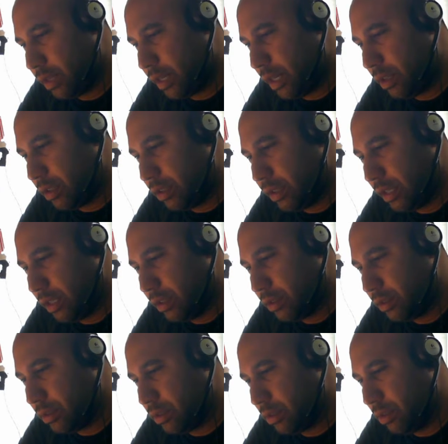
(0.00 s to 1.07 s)
character down,
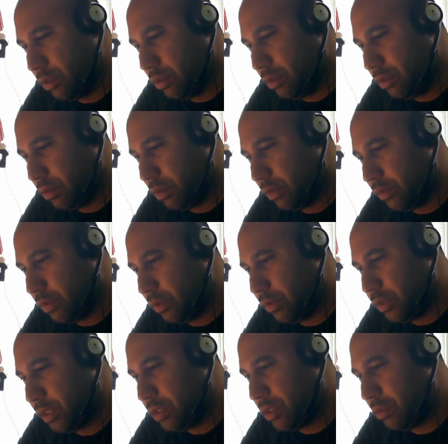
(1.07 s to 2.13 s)
so if you've
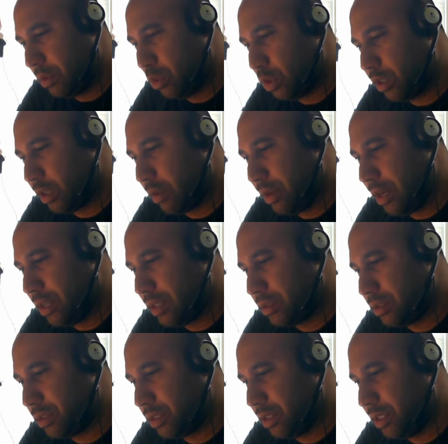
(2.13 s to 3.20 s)
seen someone work in the past,
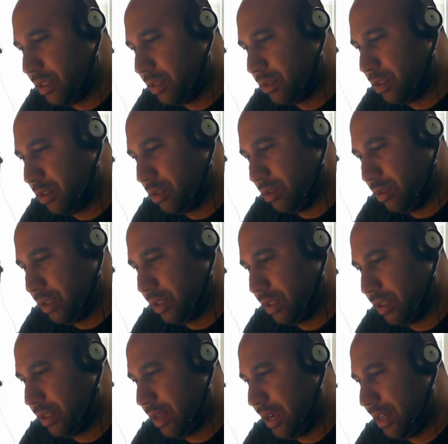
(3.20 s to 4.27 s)
you'll see how I'll do like
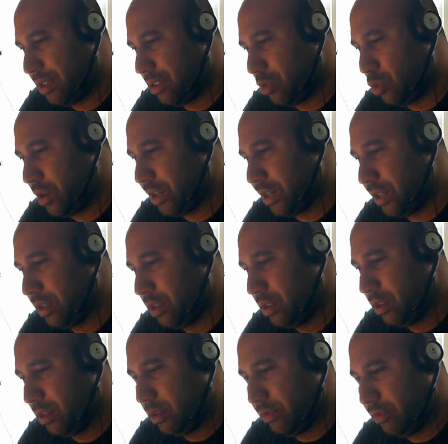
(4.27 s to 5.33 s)
8 to 20
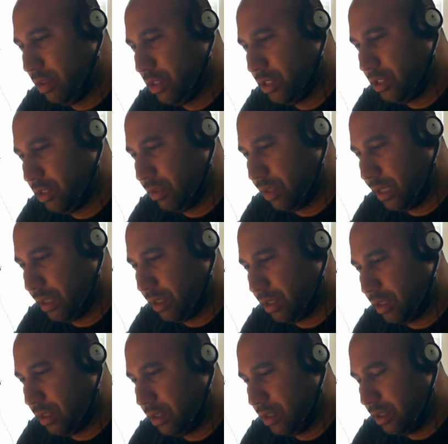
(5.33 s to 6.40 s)
versions of the character.